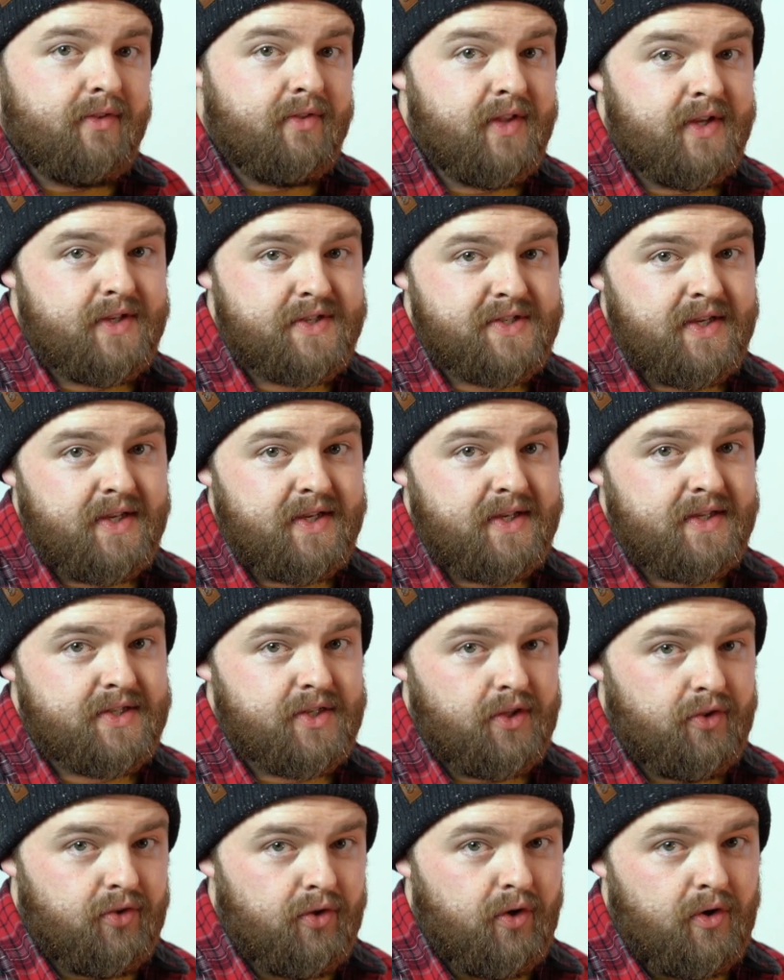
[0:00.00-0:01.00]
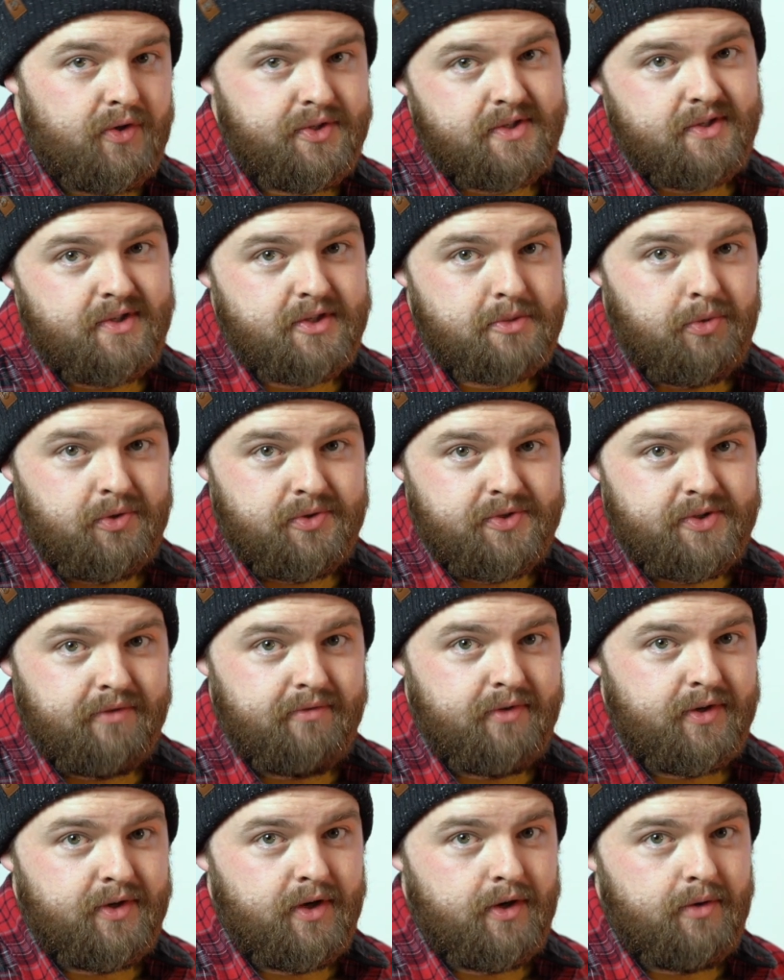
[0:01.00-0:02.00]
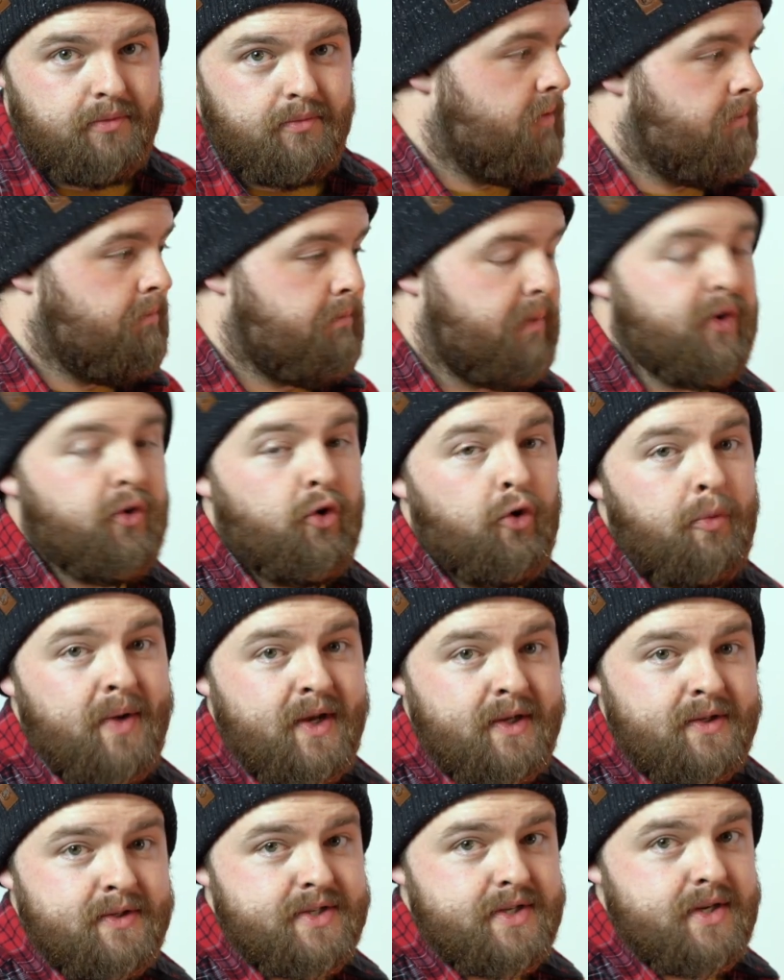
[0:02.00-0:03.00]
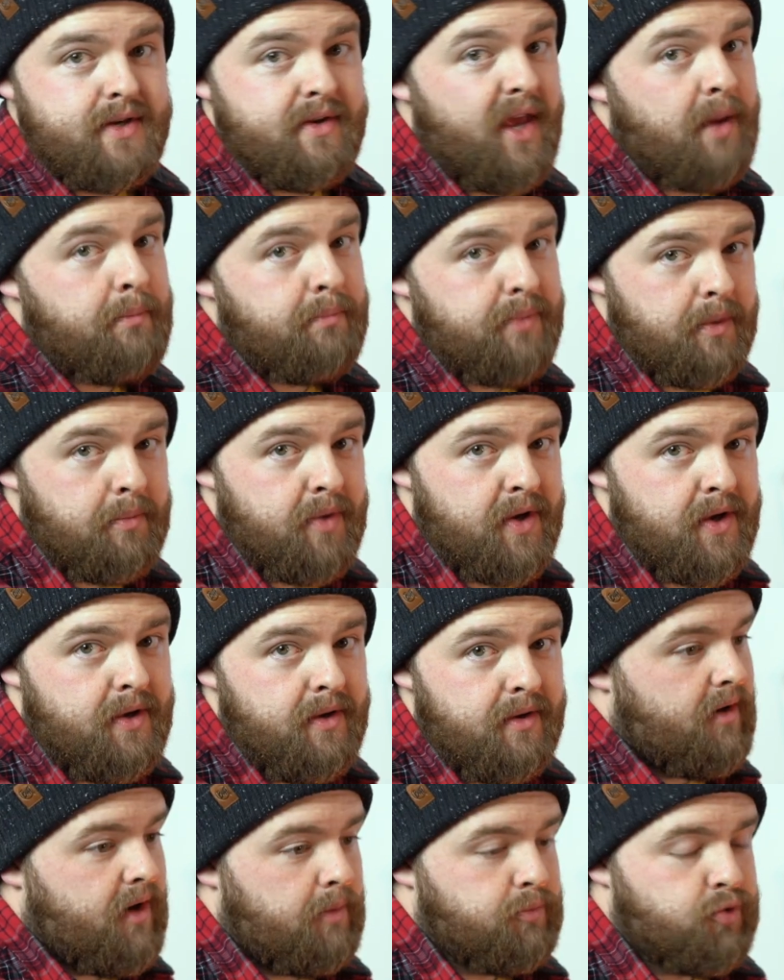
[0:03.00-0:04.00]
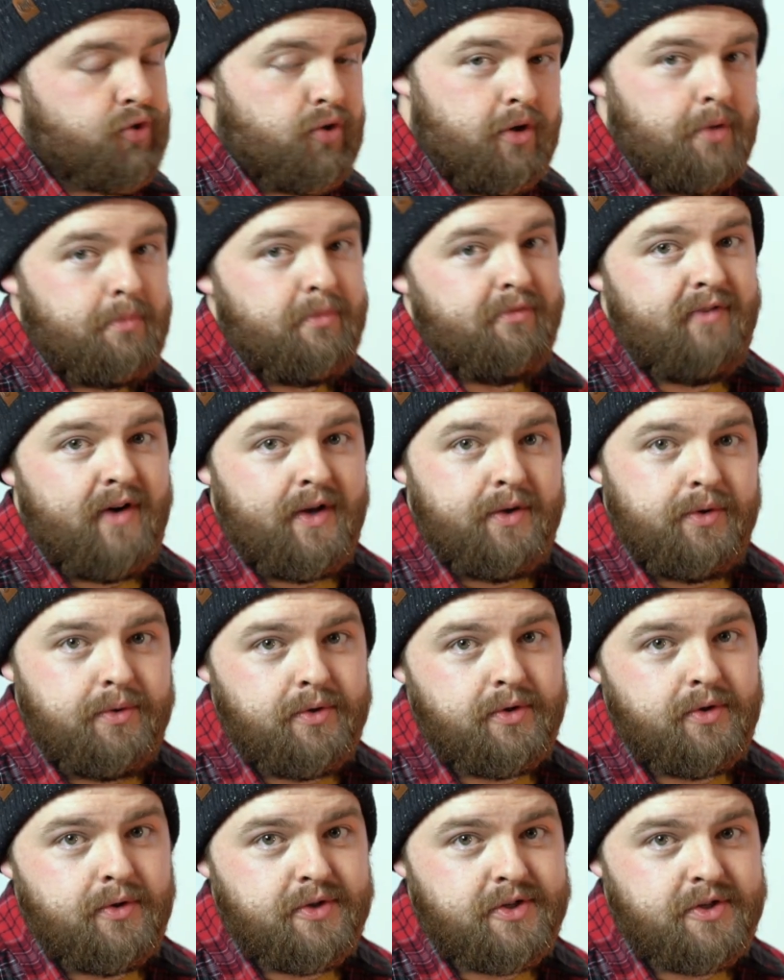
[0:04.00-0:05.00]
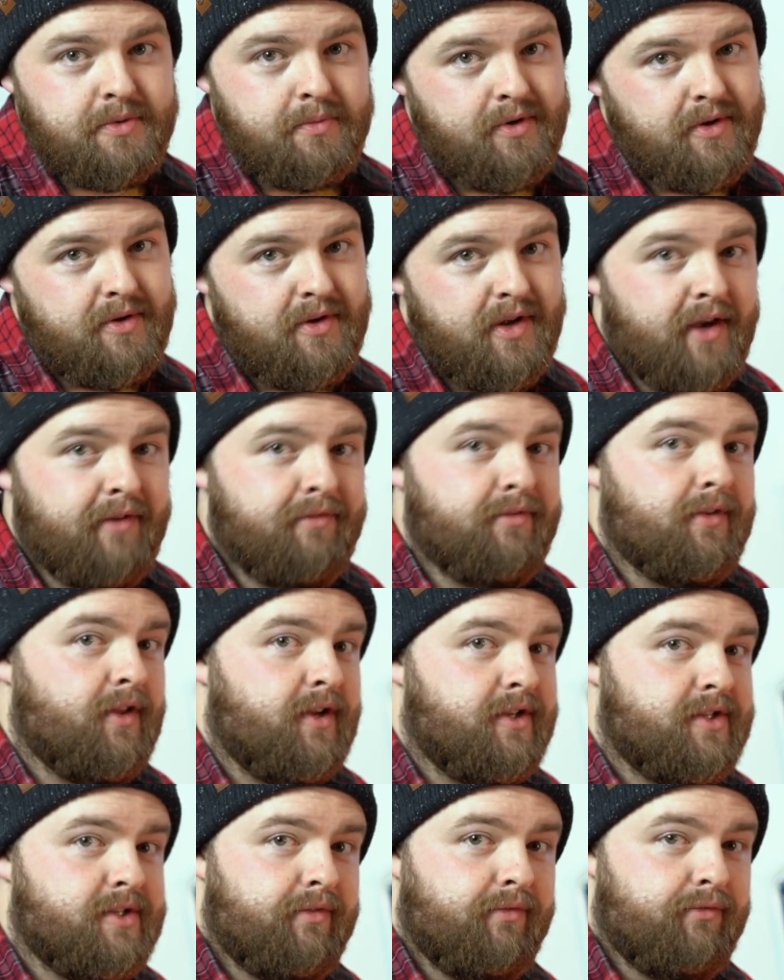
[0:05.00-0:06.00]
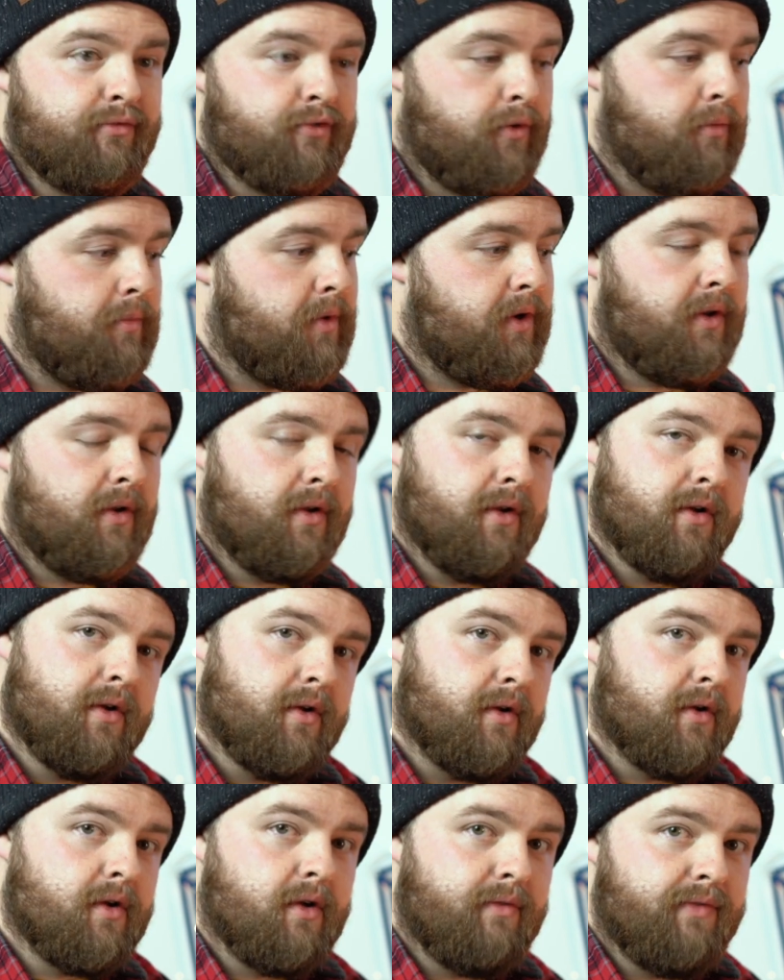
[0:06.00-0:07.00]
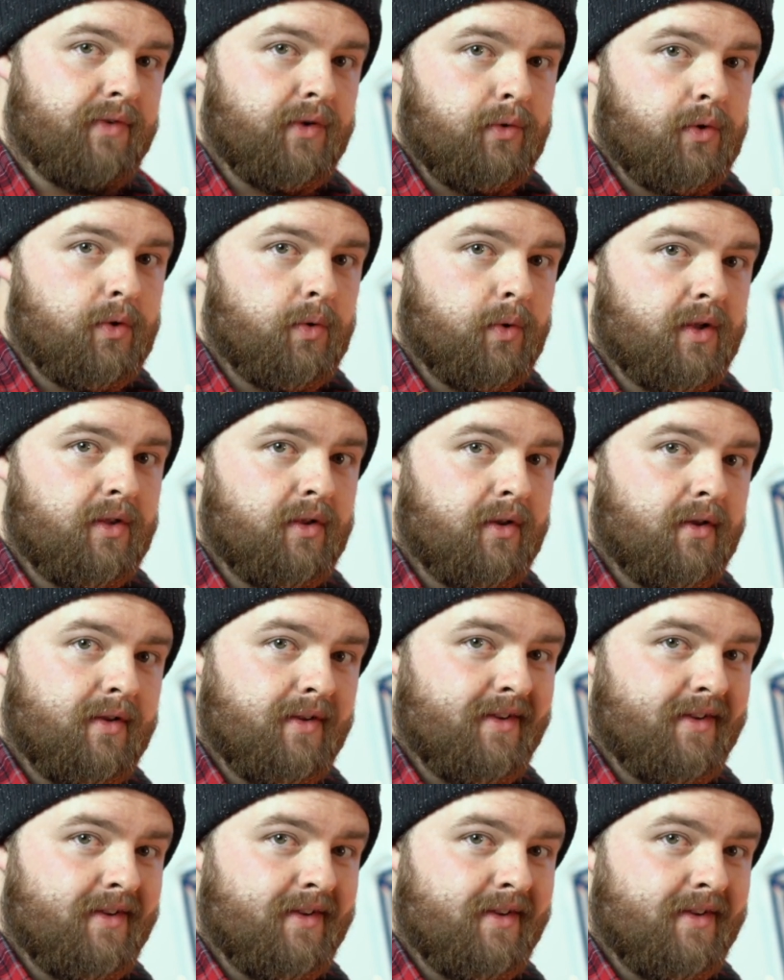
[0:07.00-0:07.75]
This is not a sponsored video. By all means, MPB, I'm sure I'm a valued customer. If you'd like to throw me a few quid,